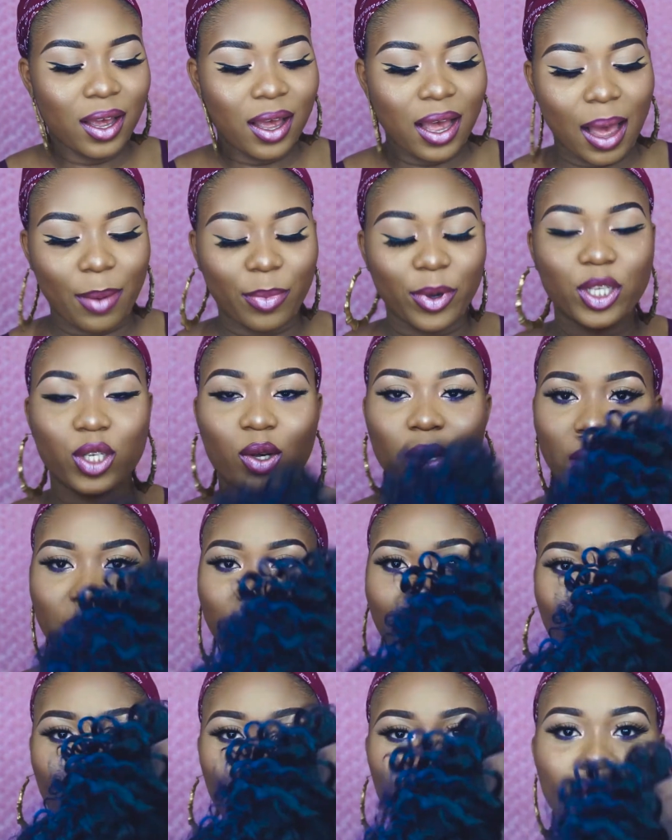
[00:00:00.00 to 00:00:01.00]
I'm going to go ahead
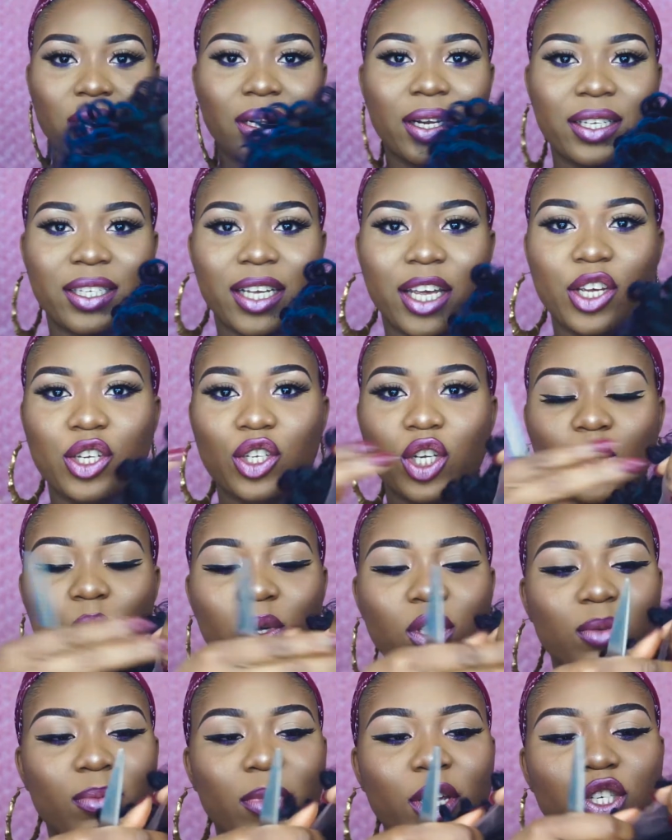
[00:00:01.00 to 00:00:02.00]
and cut the lace, and you just
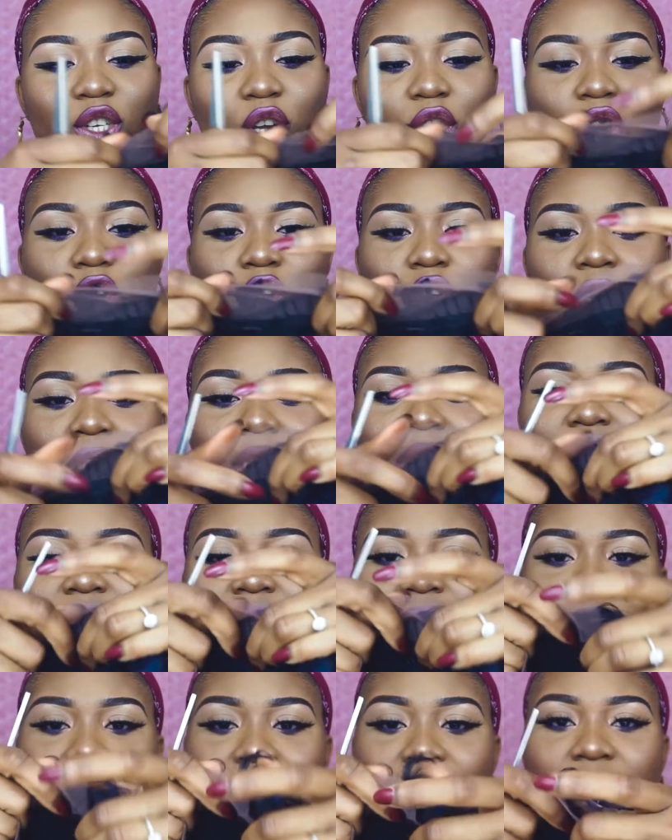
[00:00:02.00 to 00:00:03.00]
want to make sure you're cutting the
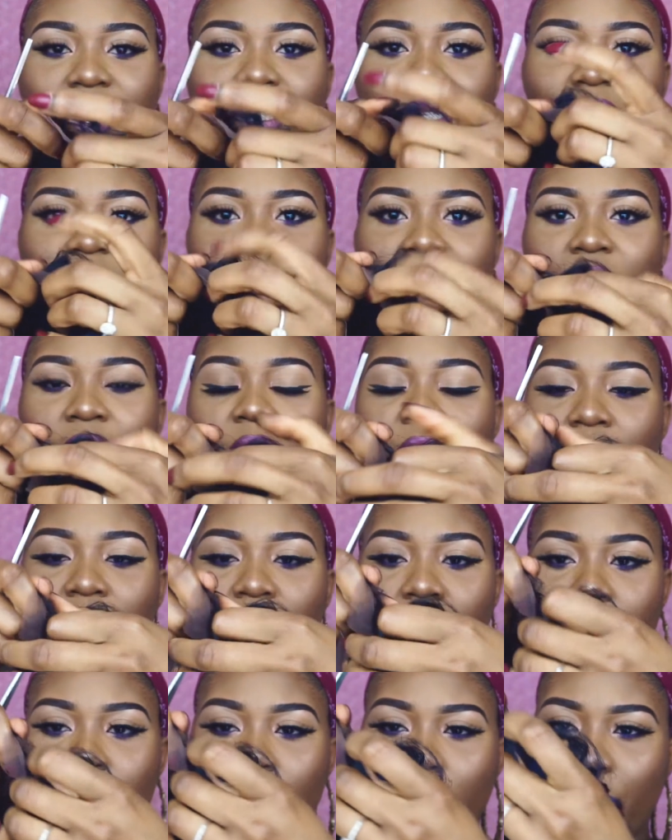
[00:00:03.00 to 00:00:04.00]
lace
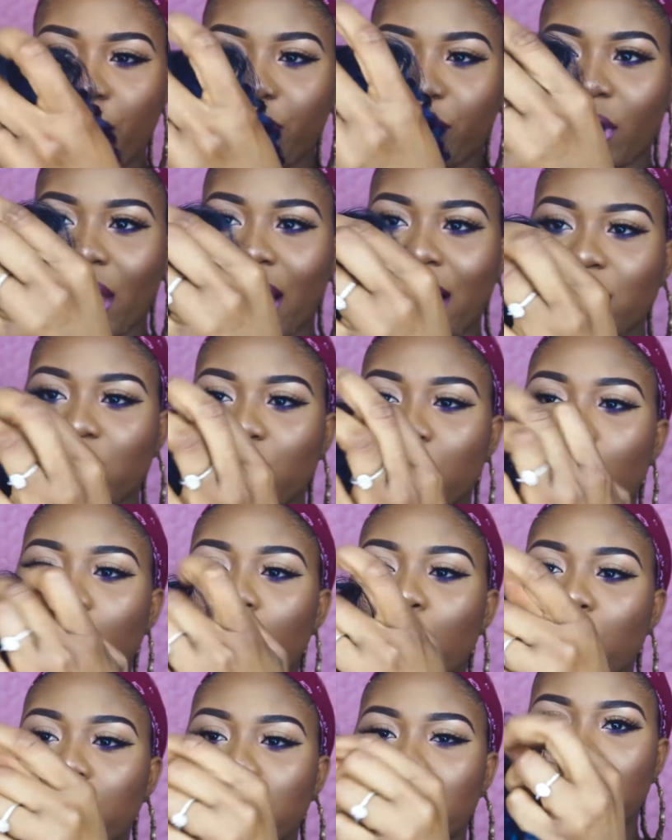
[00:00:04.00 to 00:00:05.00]
as
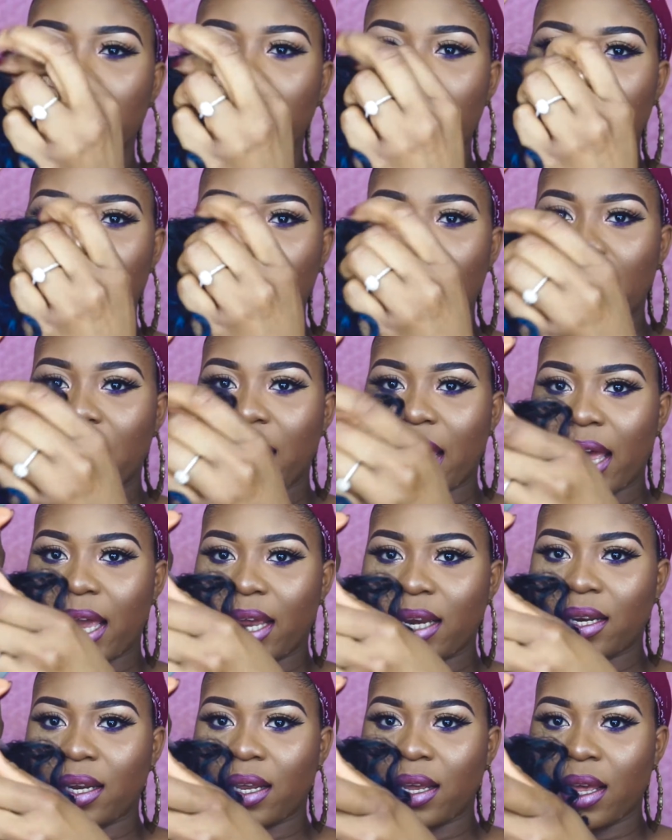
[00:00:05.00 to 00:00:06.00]
close to the
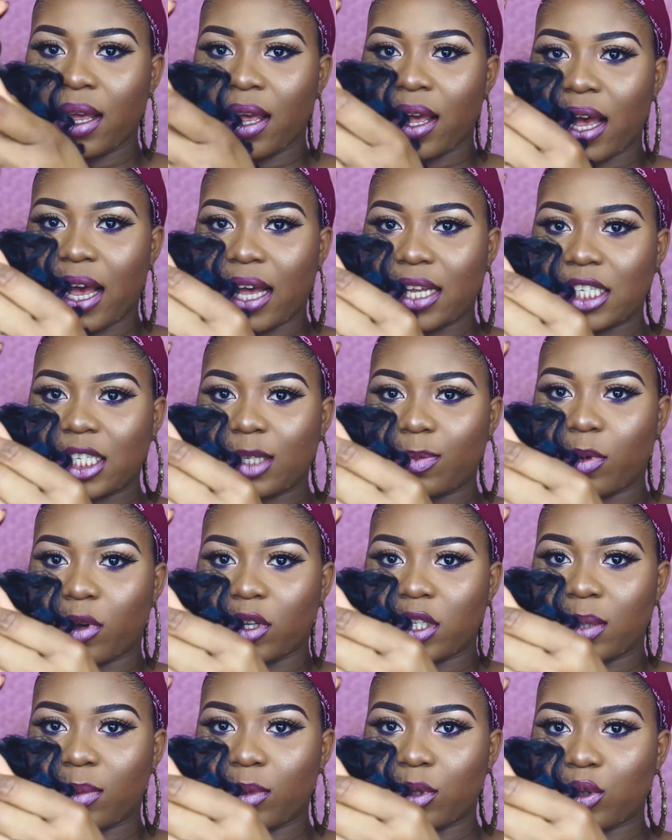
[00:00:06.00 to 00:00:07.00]
hairline as possible.